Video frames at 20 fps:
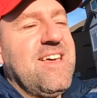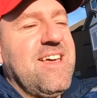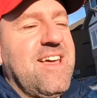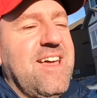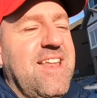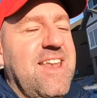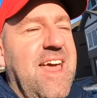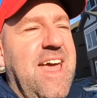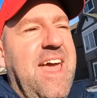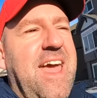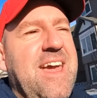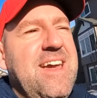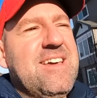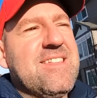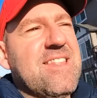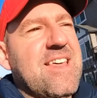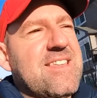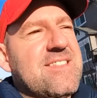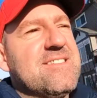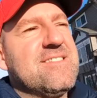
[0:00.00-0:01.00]
and
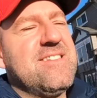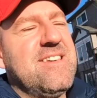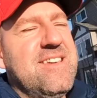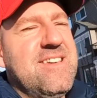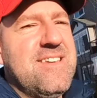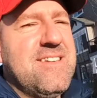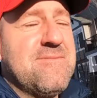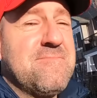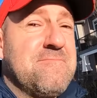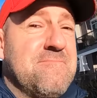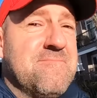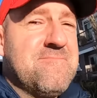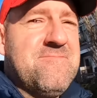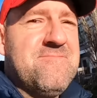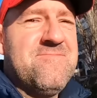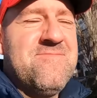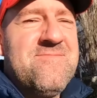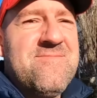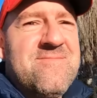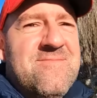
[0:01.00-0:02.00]
anklets.
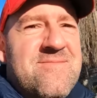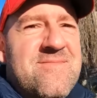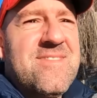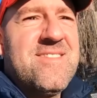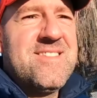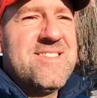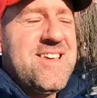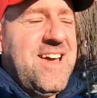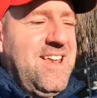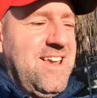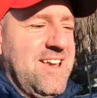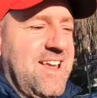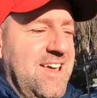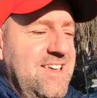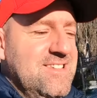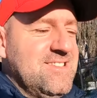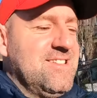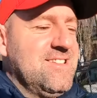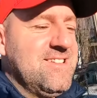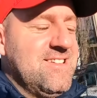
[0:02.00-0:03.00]
It's kind of
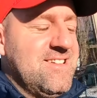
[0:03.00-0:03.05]
nice.